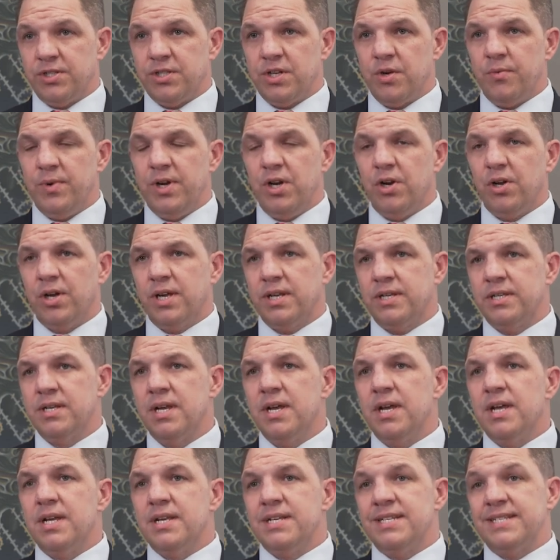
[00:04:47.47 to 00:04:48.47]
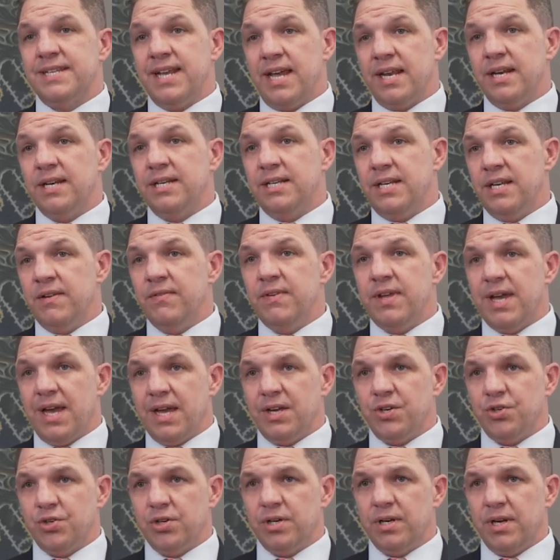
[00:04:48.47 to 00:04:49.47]
So we look at standard
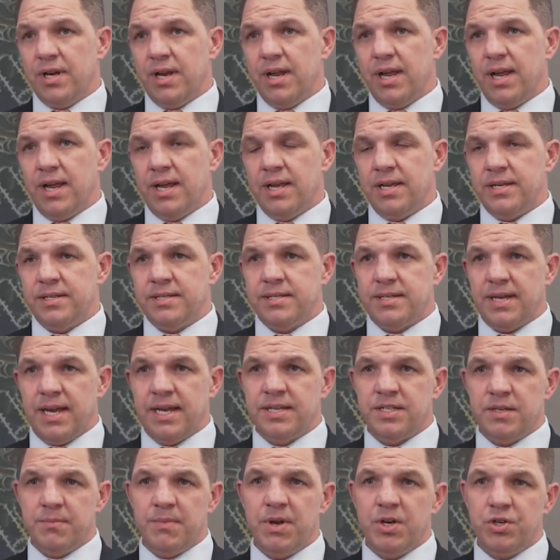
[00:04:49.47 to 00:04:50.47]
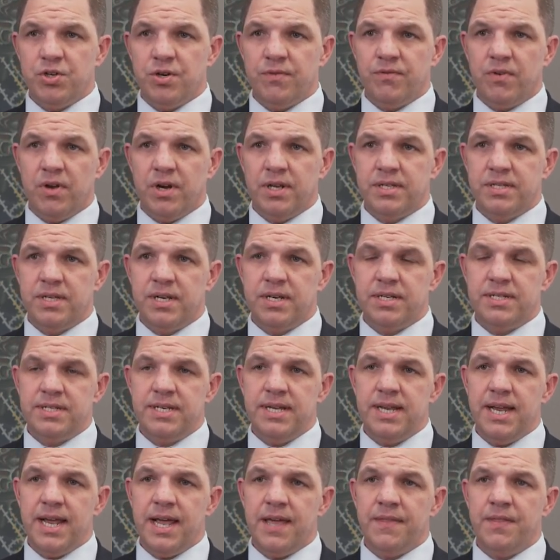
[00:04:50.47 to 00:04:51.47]
deviation as a measure of
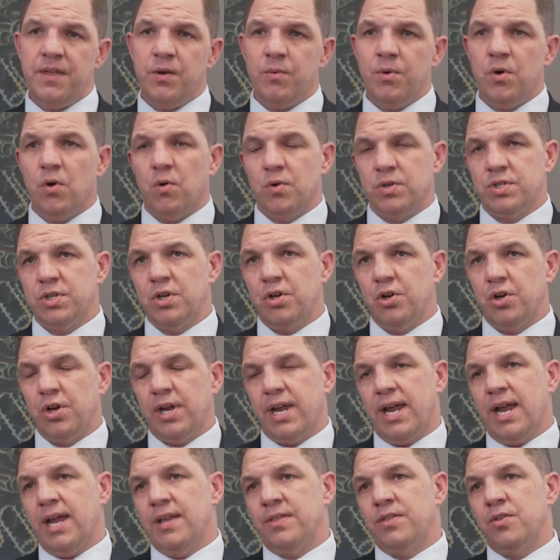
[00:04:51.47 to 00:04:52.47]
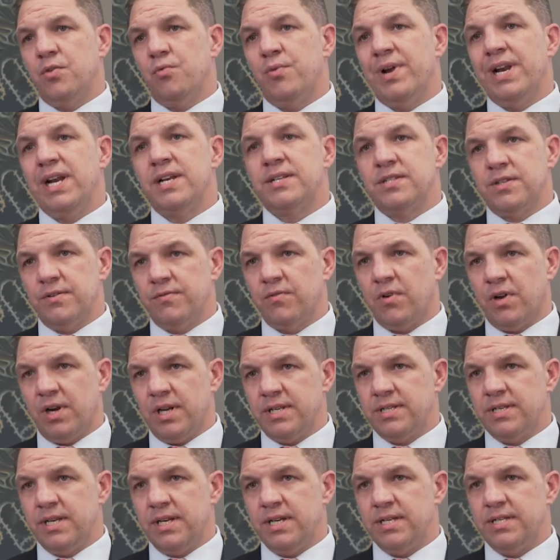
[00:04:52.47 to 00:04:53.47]
volatility, and then we also look at the relative
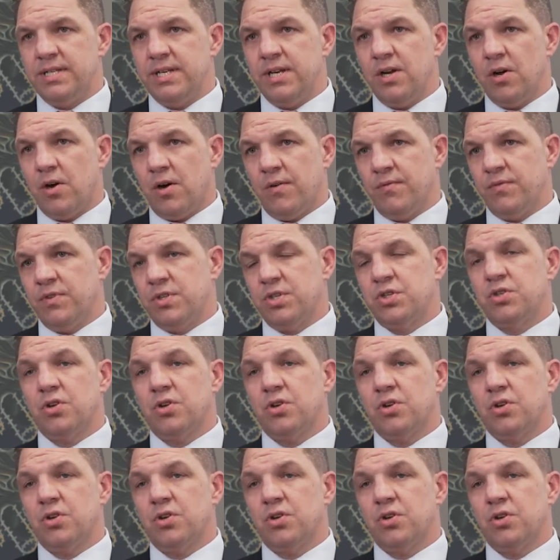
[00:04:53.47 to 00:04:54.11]
volatility of the